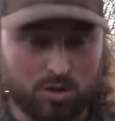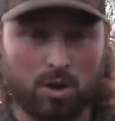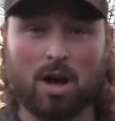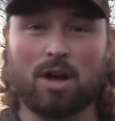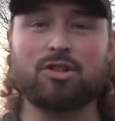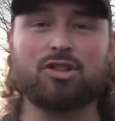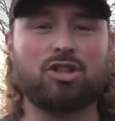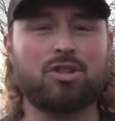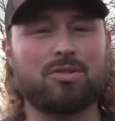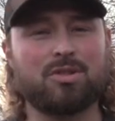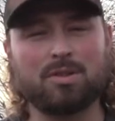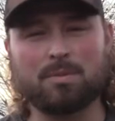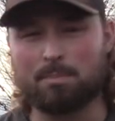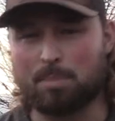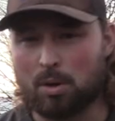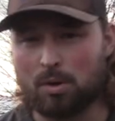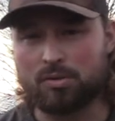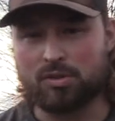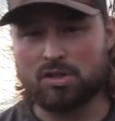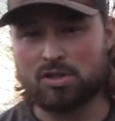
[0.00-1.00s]
So I'll shoot
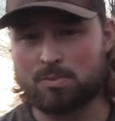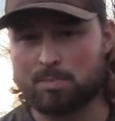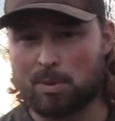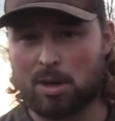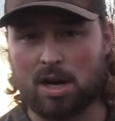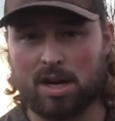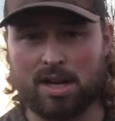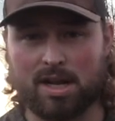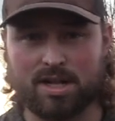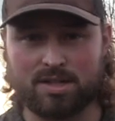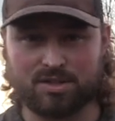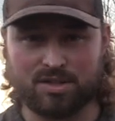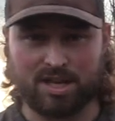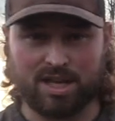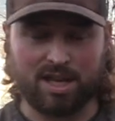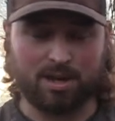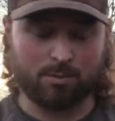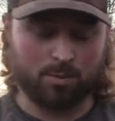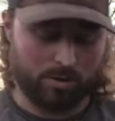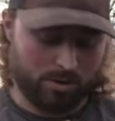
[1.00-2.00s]
both these broadheads
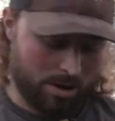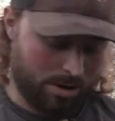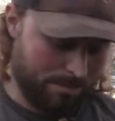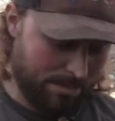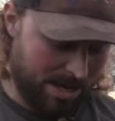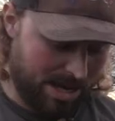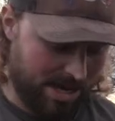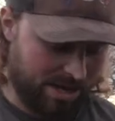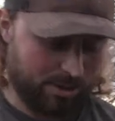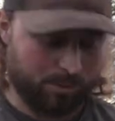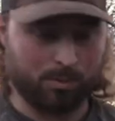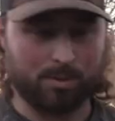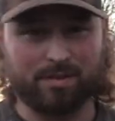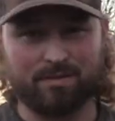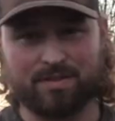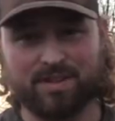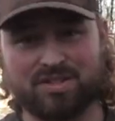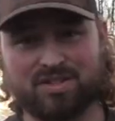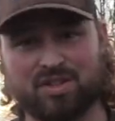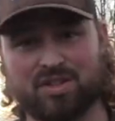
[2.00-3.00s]
again. We'll come back and
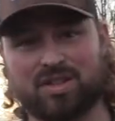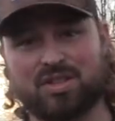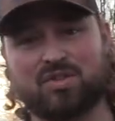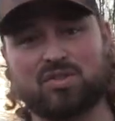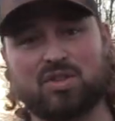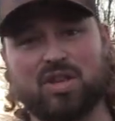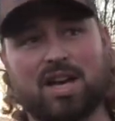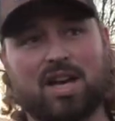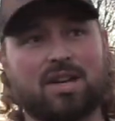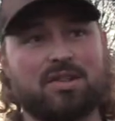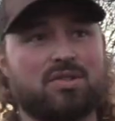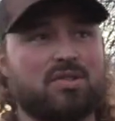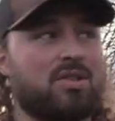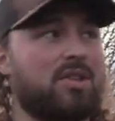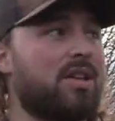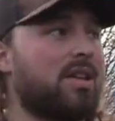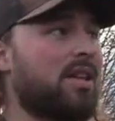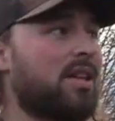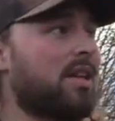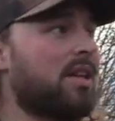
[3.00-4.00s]
revisit this
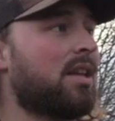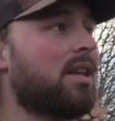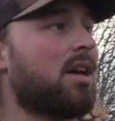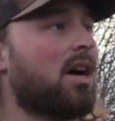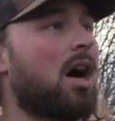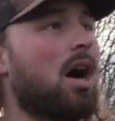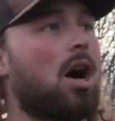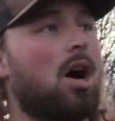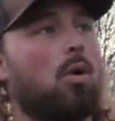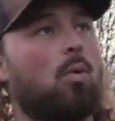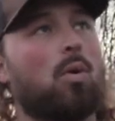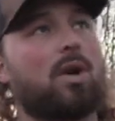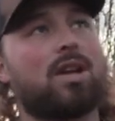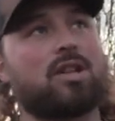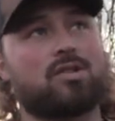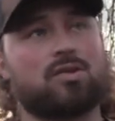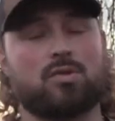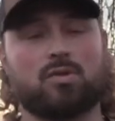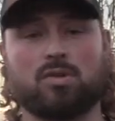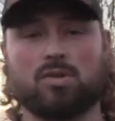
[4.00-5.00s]
test when
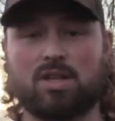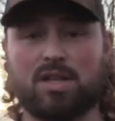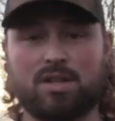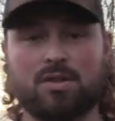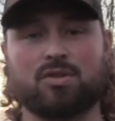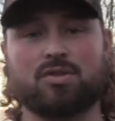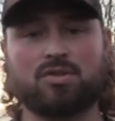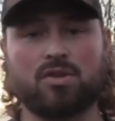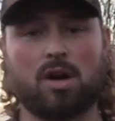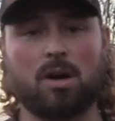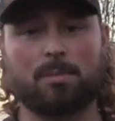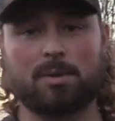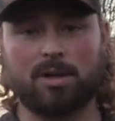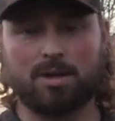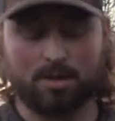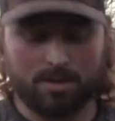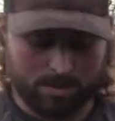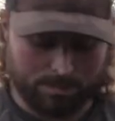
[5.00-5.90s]
it's in the summer.